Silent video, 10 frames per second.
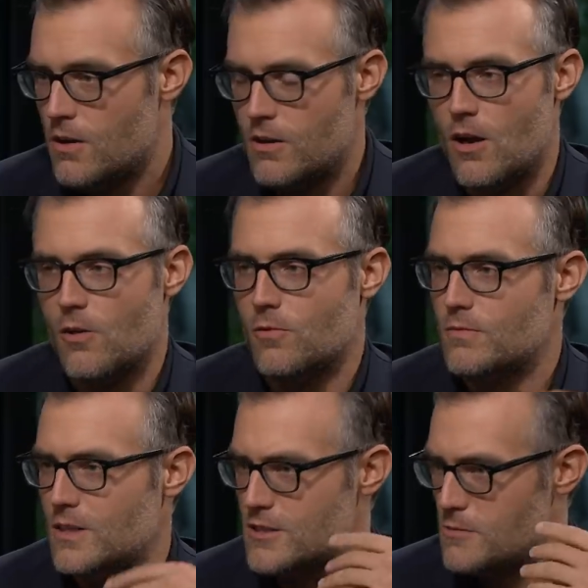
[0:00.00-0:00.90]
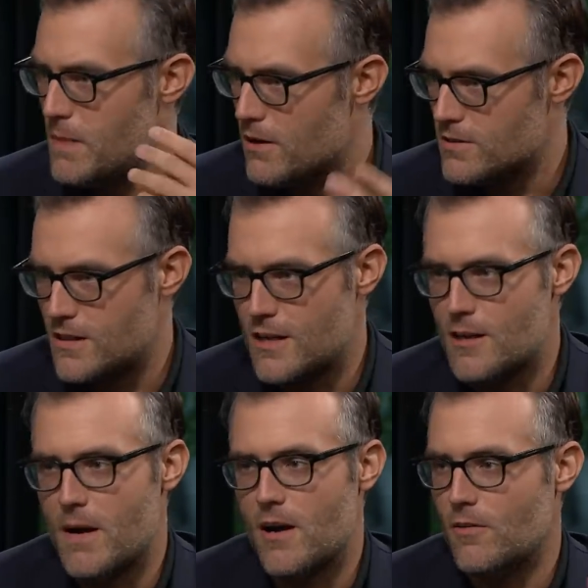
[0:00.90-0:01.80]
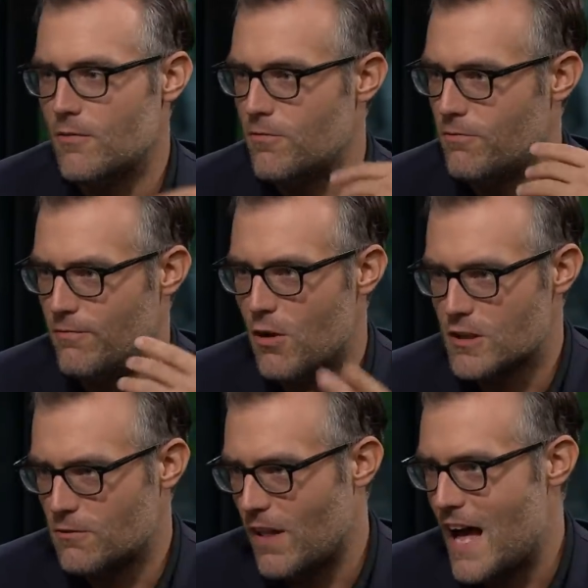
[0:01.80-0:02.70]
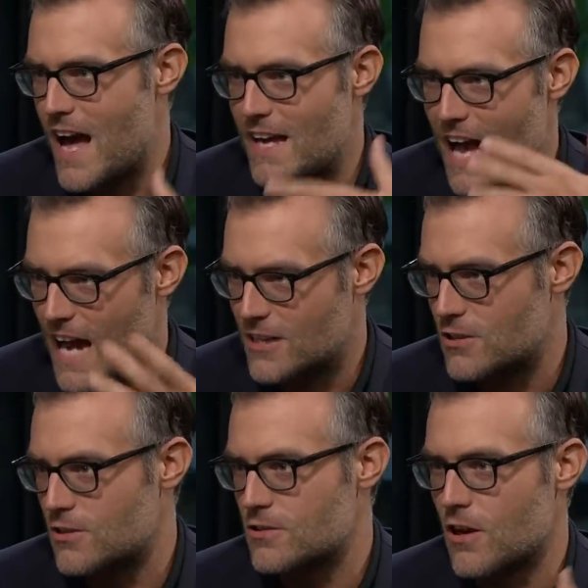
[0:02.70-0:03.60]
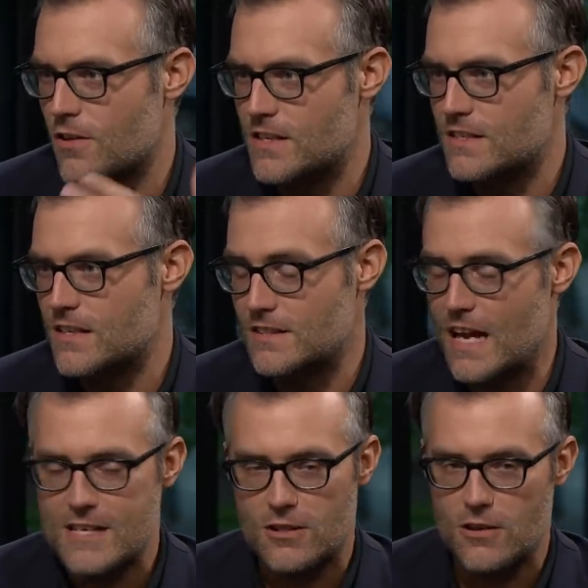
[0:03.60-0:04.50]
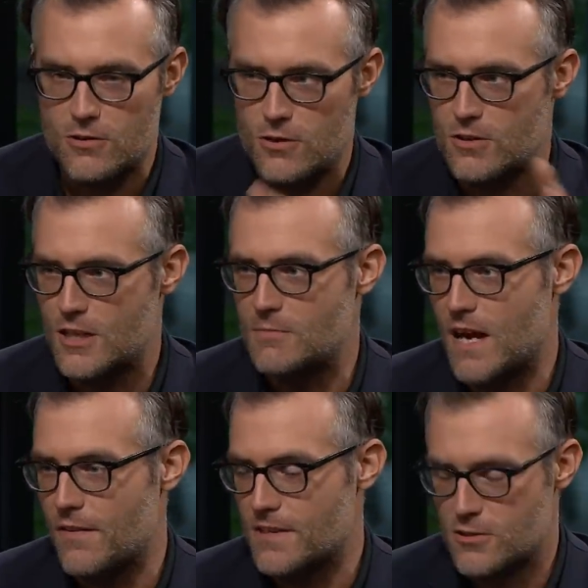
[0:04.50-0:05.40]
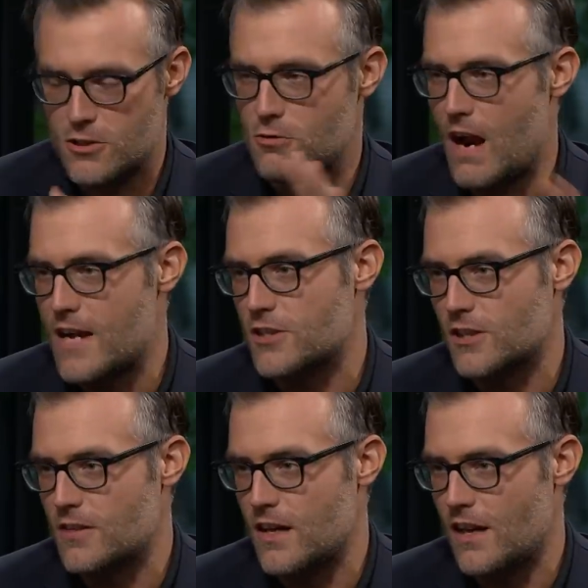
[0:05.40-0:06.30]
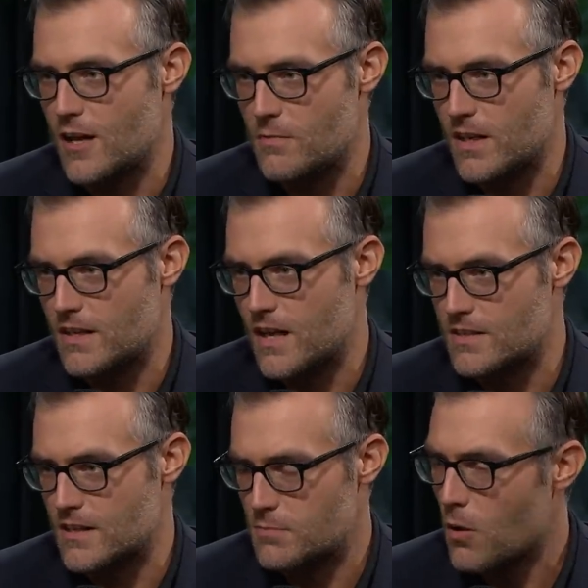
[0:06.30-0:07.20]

you know, conspiracy about right. false flag, actors, all these things. I hate to yeah. go too deep down this. It's tragic that anybody does this.